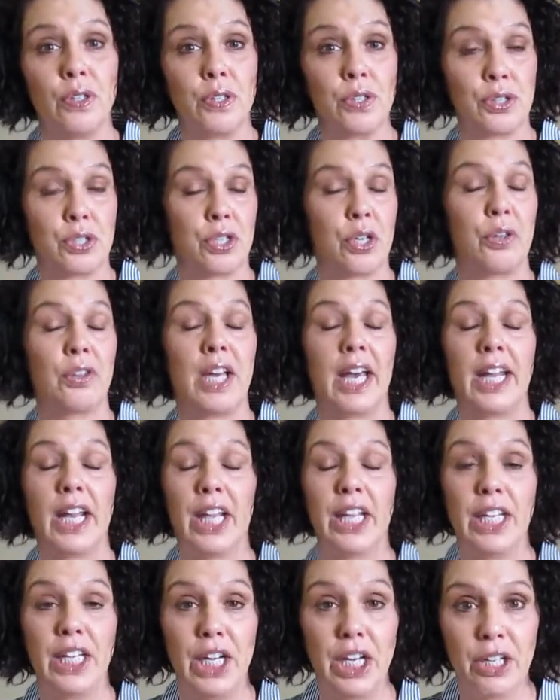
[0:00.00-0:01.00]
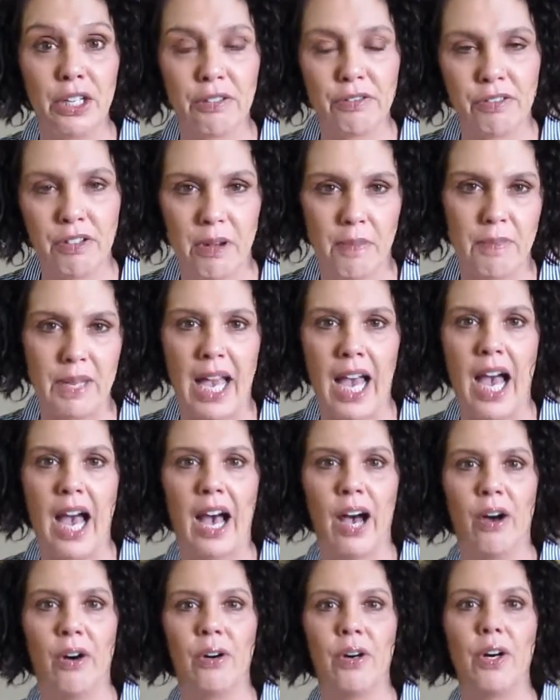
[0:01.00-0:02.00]
so that a year from
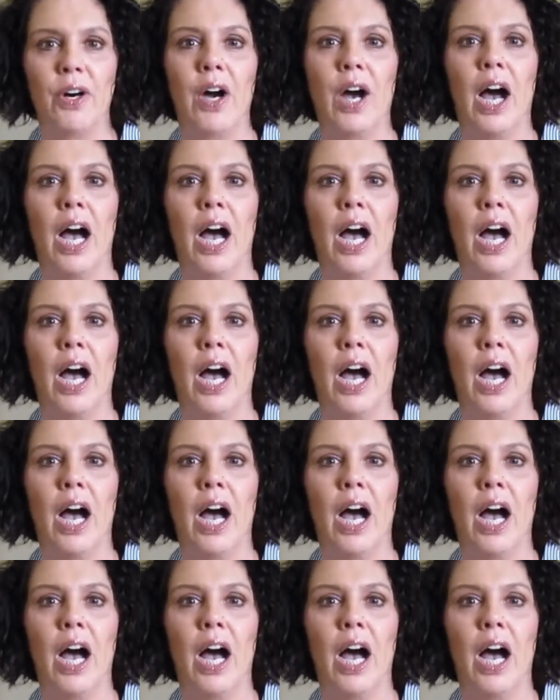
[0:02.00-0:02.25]
now